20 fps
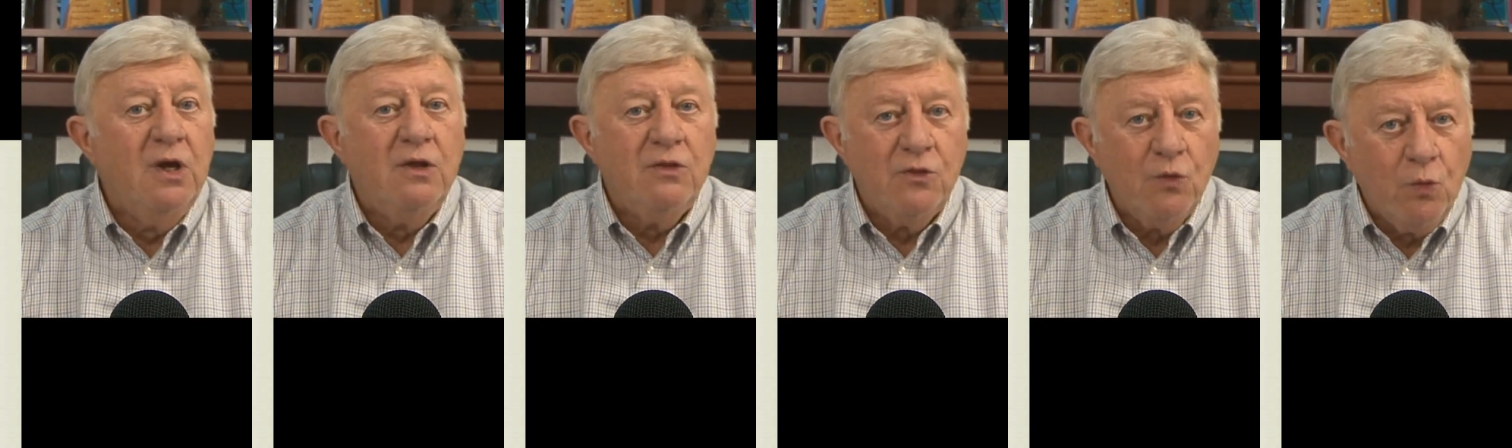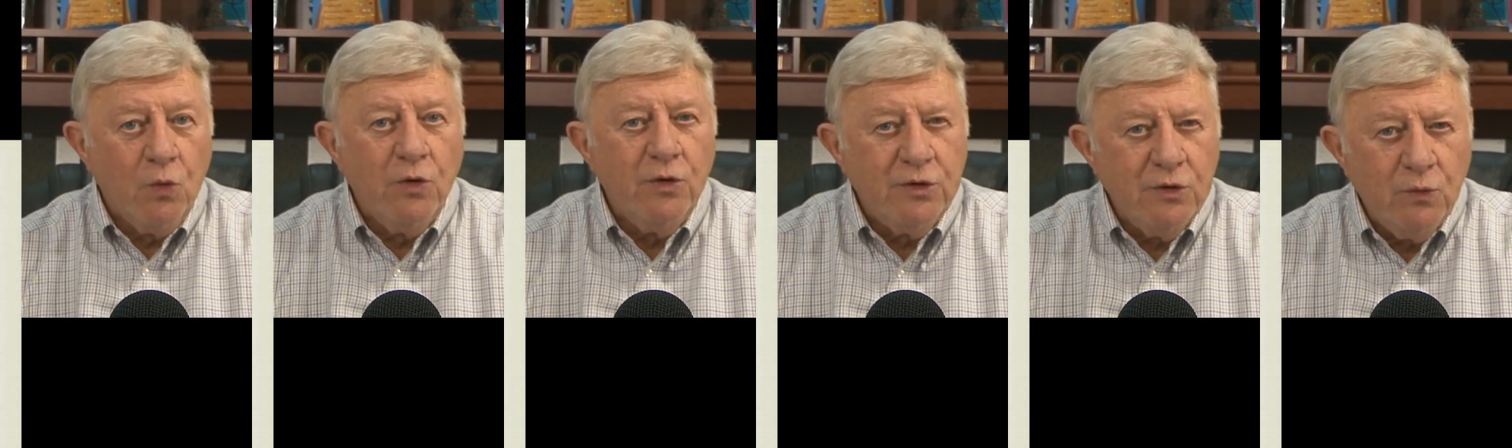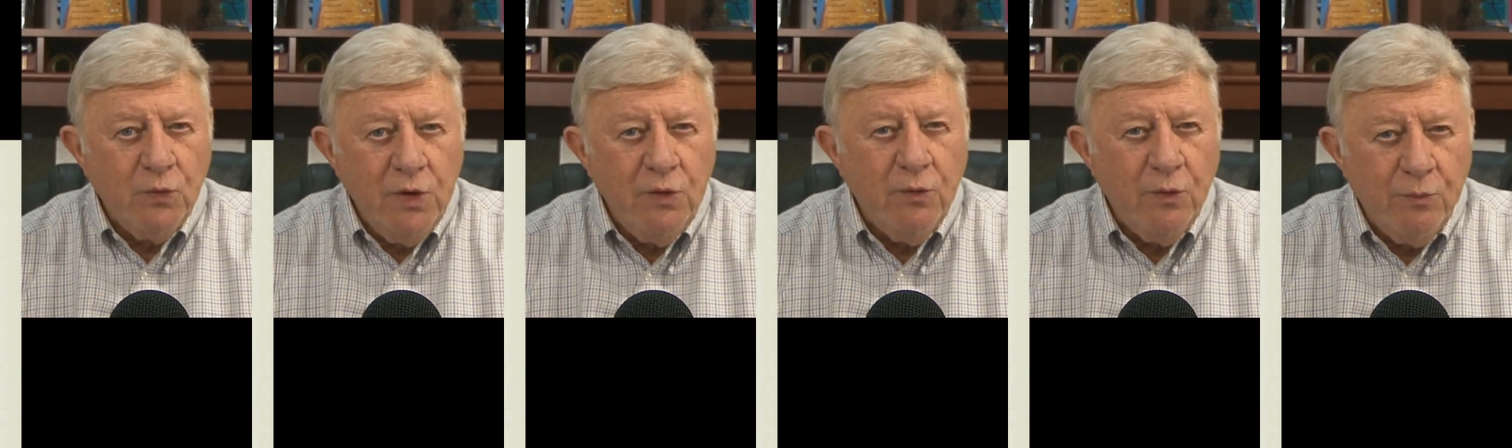the word that
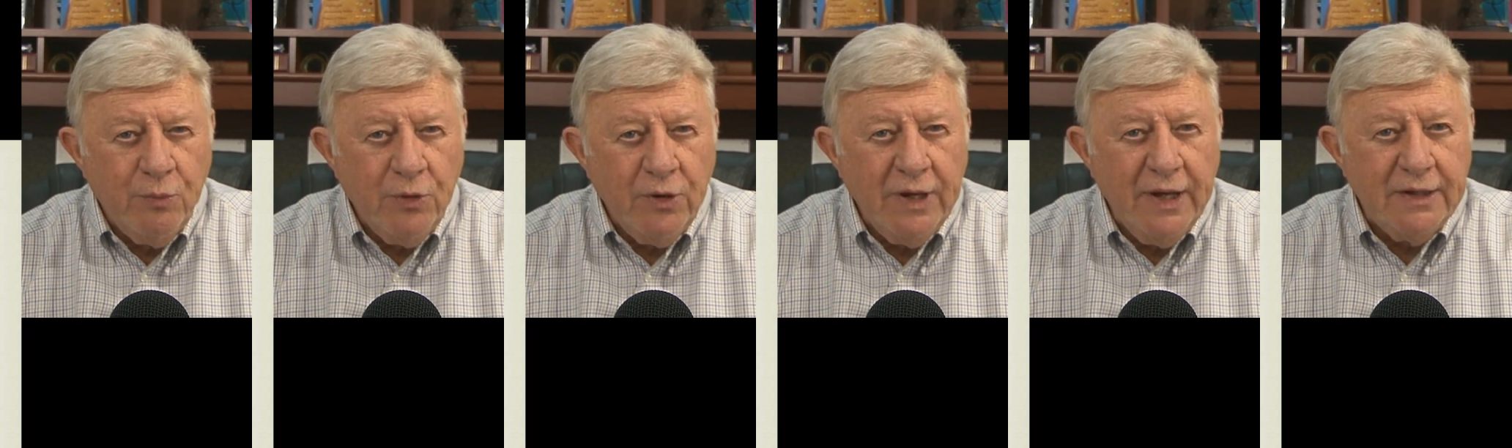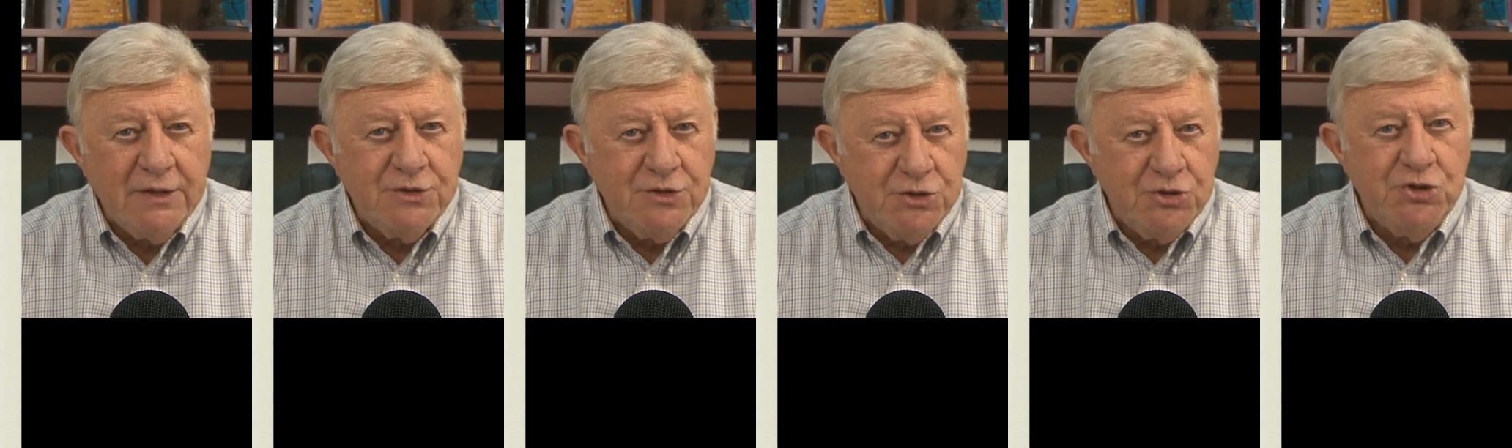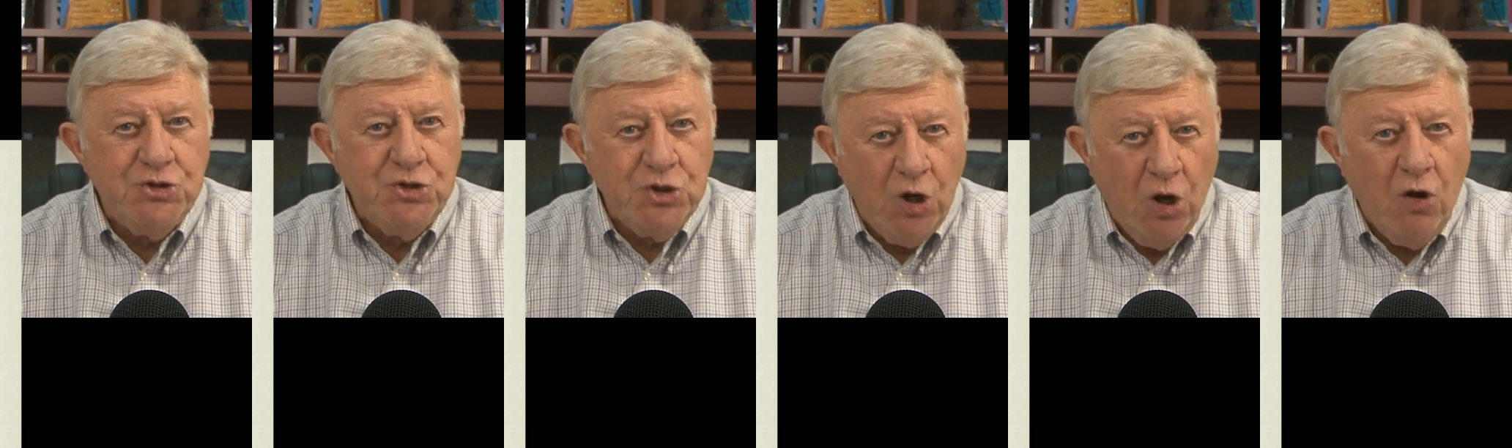we would pronounce as
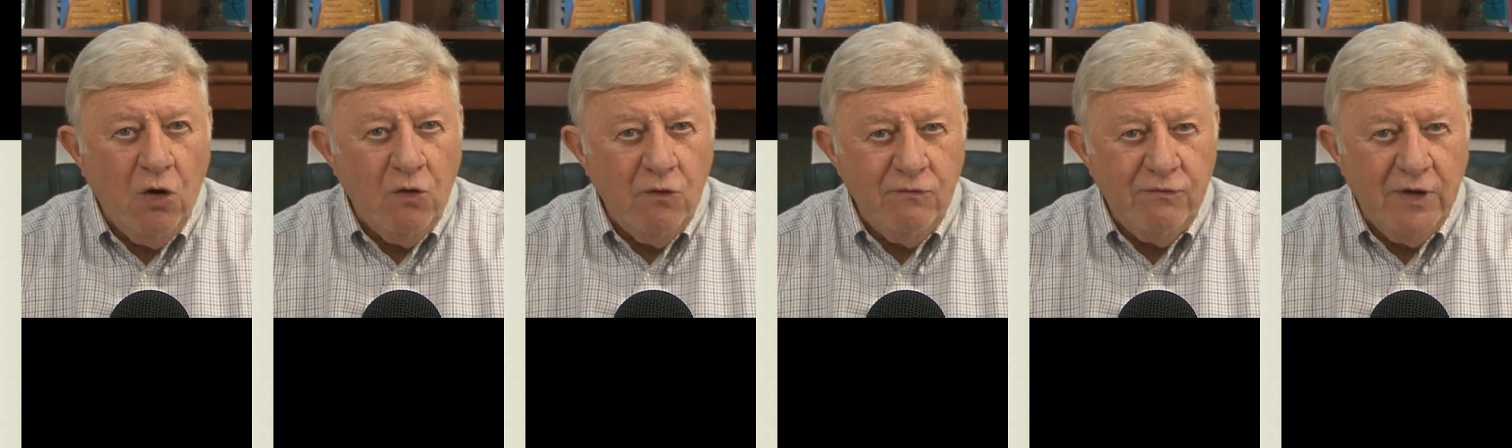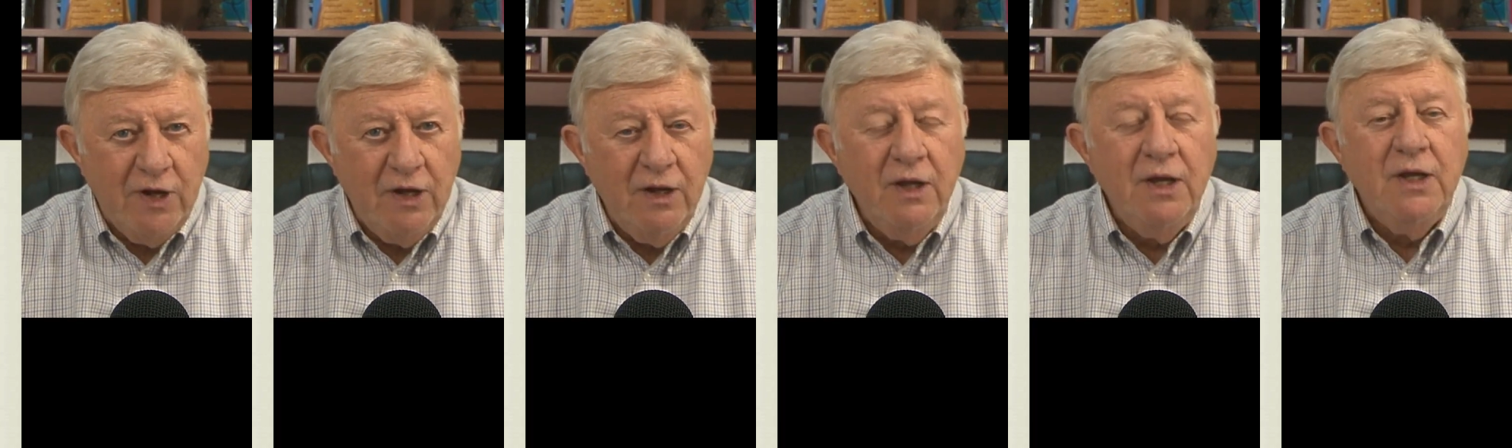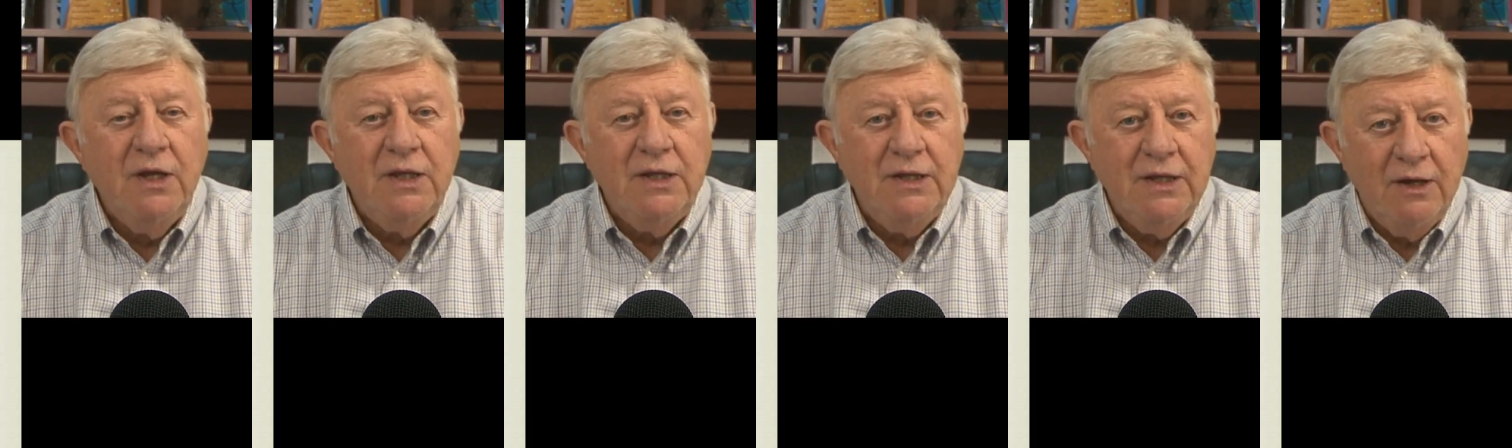Jehovah,
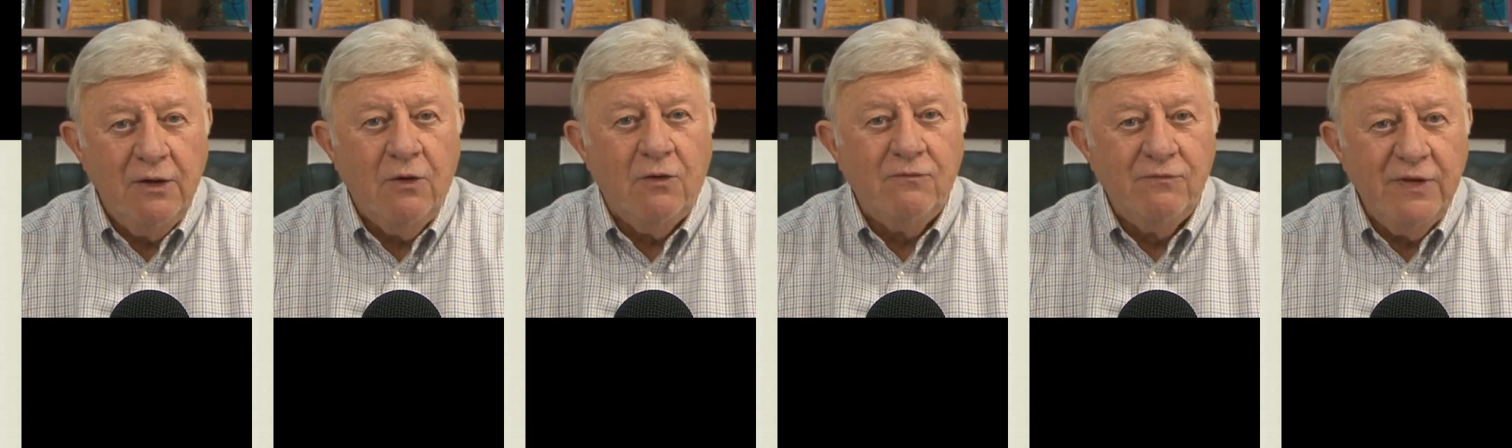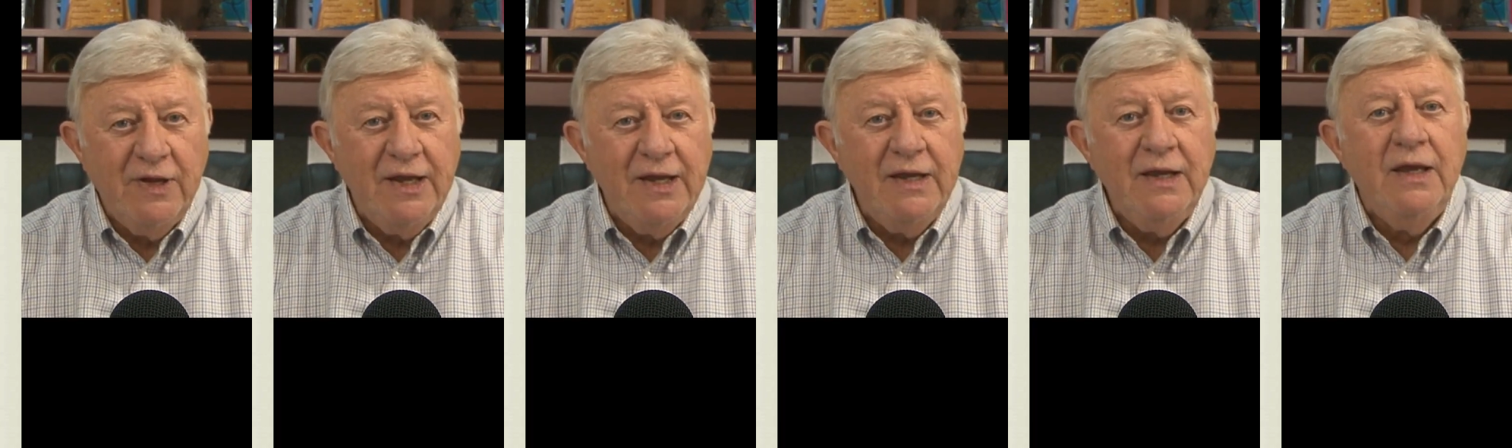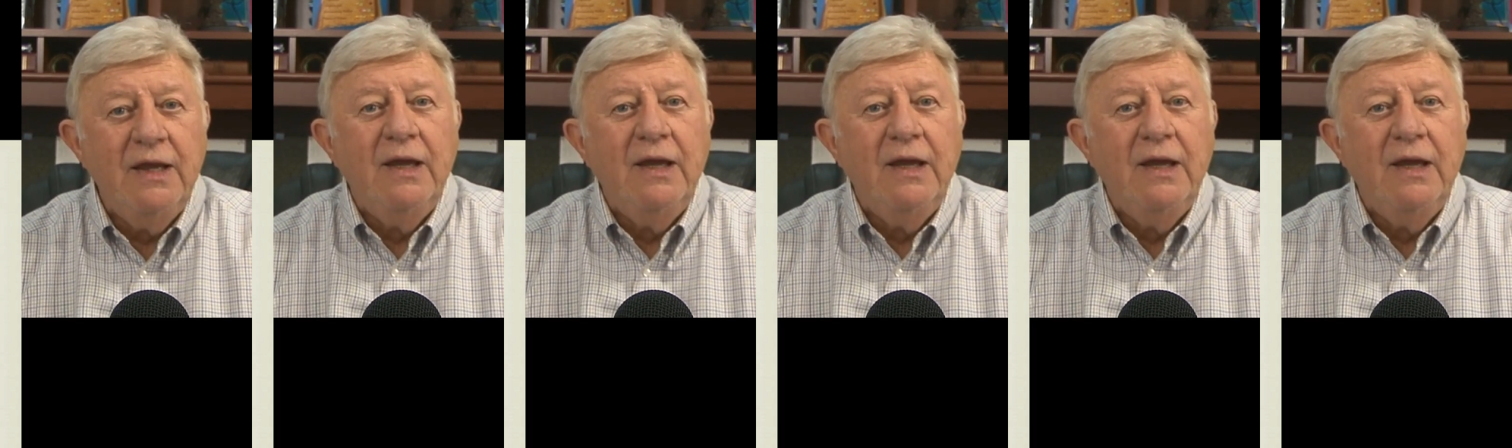Yehovah.